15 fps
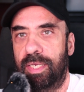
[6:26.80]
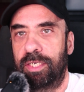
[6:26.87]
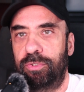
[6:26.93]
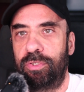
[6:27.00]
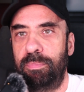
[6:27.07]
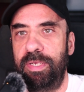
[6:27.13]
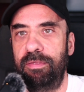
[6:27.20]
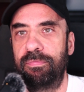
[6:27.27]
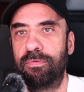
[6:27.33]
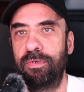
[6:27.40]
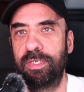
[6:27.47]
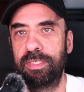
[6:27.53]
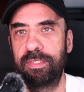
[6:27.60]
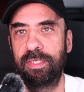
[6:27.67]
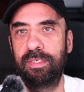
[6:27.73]
I should be in
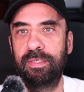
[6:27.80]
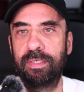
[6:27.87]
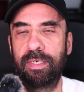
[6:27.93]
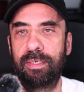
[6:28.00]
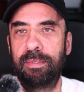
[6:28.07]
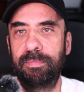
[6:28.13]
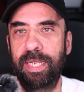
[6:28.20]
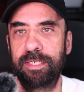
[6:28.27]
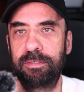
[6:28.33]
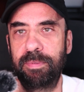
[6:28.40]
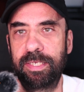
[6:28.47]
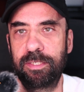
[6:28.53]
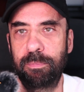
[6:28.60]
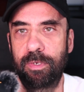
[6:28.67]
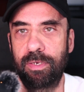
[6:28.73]
focus as
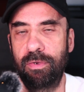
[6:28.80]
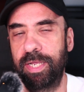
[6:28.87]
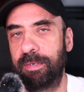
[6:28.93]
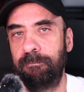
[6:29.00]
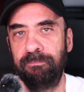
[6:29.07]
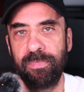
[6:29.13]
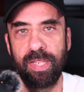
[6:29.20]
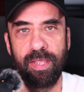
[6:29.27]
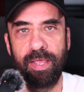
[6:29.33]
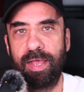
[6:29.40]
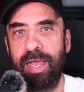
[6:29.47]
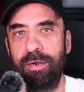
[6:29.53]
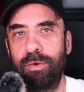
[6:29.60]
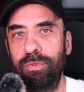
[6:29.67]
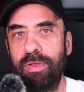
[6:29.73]
well. Okay,
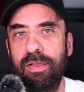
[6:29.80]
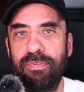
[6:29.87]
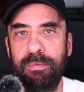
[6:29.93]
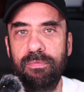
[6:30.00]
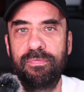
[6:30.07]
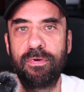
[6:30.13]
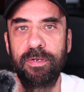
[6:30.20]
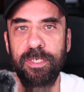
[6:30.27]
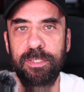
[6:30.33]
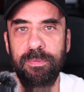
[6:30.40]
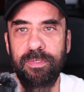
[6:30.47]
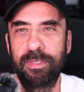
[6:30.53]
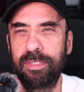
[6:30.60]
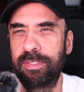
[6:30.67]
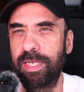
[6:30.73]
I don't know if I'm in focus
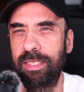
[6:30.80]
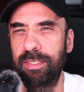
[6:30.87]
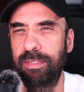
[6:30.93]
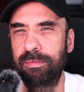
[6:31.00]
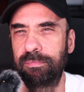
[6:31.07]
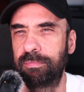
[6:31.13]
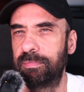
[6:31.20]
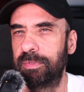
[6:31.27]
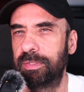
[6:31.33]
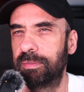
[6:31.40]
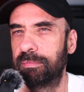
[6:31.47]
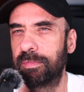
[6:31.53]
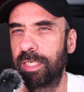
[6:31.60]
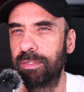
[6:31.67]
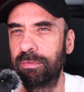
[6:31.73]
because I
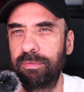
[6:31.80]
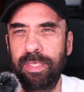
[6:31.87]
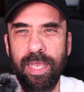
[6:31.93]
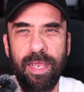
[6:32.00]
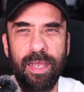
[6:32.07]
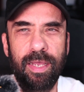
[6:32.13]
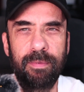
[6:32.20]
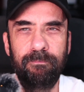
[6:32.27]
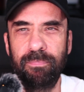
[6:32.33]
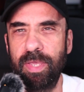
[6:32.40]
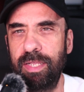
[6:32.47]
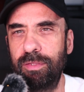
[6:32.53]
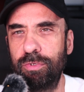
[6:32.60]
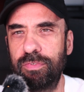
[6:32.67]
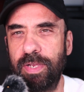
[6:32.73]
don't.
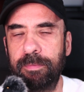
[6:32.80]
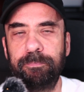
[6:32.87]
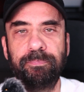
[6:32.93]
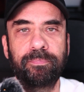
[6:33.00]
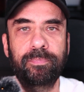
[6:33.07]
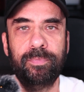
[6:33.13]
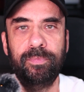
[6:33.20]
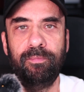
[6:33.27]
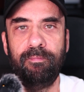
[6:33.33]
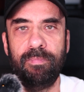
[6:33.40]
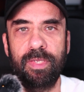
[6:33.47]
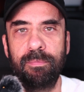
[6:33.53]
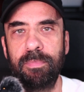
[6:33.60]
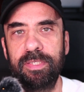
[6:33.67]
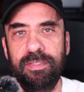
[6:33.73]
It looks fine.
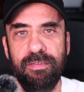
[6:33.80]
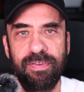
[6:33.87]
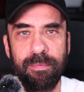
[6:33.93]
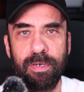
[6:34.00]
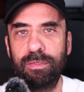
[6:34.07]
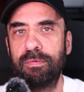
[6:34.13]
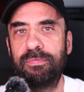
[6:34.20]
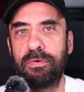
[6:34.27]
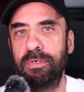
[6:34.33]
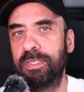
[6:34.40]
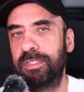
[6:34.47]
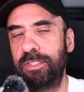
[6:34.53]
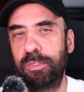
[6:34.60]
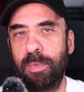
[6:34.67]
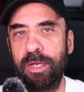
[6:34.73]
But if I'm out of
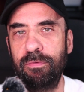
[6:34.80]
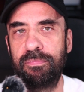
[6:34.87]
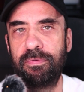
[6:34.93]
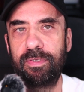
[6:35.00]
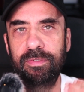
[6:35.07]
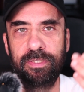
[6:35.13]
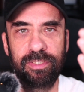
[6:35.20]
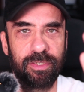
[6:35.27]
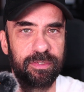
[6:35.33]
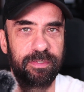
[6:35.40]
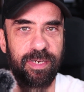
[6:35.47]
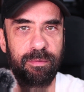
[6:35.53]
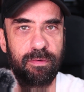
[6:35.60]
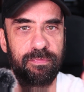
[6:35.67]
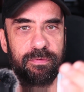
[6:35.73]
focus, it's my own fault. It's not the
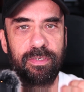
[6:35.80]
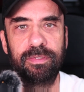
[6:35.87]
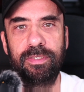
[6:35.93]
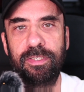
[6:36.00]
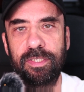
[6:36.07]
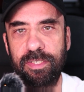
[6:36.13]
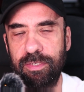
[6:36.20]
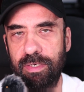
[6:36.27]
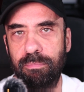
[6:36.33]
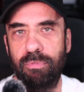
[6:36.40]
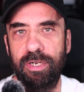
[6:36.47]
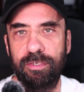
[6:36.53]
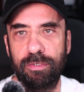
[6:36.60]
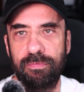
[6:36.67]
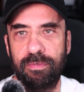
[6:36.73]
camera fault. It's the
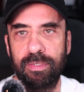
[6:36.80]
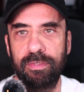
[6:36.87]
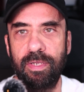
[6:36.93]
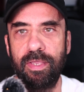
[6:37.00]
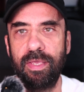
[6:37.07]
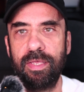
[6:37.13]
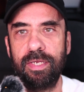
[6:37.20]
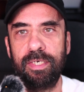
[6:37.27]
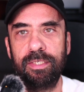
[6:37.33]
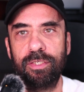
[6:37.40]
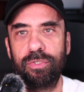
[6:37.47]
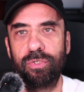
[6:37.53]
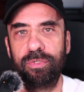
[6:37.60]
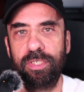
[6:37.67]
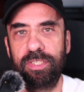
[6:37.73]
operator's fault.
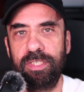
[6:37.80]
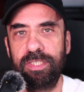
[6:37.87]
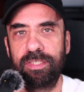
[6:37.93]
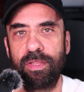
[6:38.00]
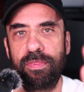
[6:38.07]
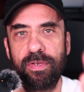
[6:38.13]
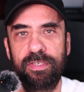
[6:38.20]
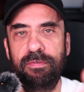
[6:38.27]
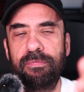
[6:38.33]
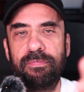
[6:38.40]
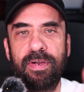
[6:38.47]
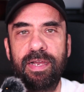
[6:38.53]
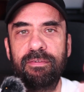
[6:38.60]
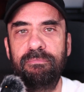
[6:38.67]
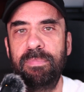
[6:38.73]
So this is a
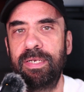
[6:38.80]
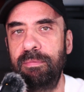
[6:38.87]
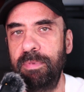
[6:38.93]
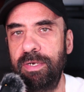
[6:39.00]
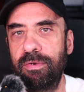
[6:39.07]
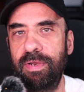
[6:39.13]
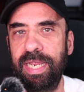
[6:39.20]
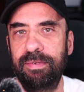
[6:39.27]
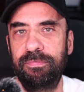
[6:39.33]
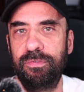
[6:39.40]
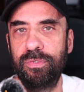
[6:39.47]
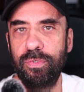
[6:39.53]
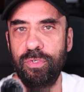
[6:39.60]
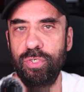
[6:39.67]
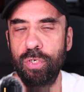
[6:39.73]
35mm
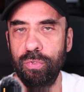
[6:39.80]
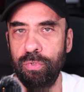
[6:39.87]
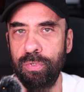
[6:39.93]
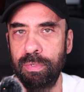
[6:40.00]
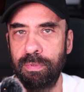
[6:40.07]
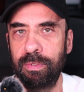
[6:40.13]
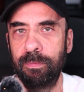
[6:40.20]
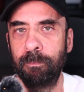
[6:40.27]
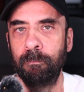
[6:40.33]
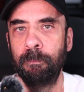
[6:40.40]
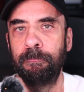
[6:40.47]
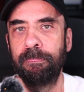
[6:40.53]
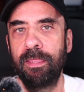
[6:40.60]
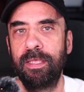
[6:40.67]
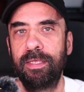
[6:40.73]
f2 Yongnuo.
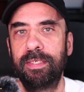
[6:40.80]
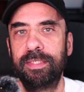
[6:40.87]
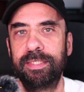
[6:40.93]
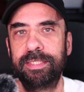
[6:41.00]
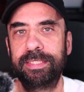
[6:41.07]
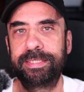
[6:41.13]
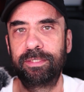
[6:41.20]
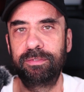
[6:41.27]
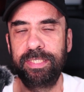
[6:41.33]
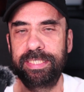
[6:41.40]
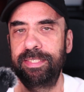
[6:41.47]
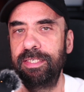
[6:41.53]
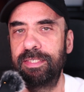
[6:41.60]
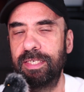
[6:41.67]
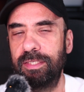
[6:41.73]
So
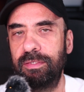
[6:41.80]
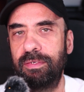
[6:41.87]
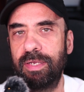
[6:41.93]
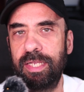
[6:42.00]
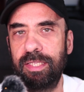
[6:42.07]
this is a